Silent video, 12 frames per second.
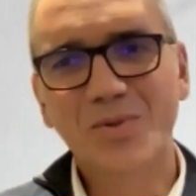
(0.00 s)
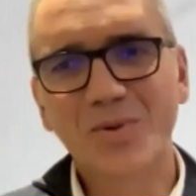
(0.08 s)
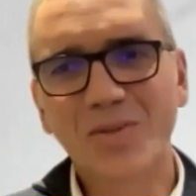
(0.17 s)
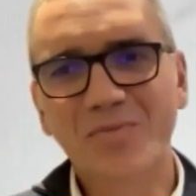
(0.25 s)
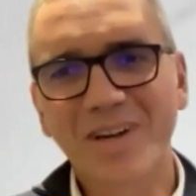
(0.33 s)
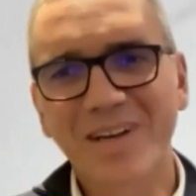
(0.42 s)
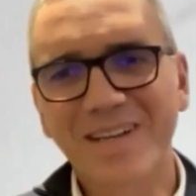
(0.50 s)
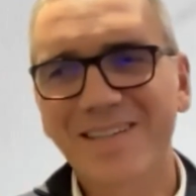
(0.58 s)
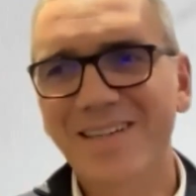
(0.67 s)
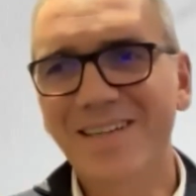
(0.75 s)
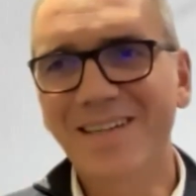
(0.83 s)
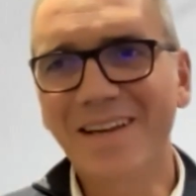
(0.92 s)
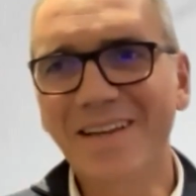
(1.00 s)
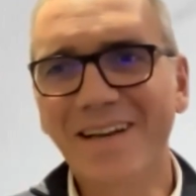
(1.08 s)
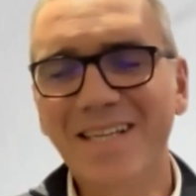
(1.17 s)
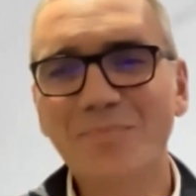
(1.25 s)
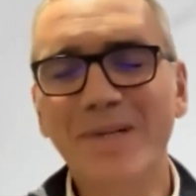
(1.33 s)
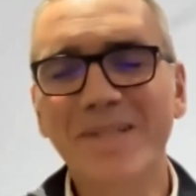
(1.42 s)
fully failed in any
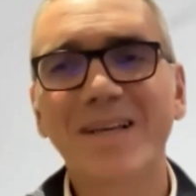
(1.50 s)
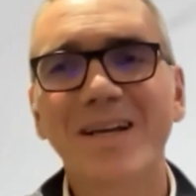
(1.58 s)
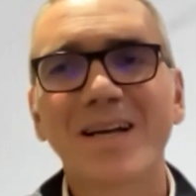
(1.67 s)
aspect.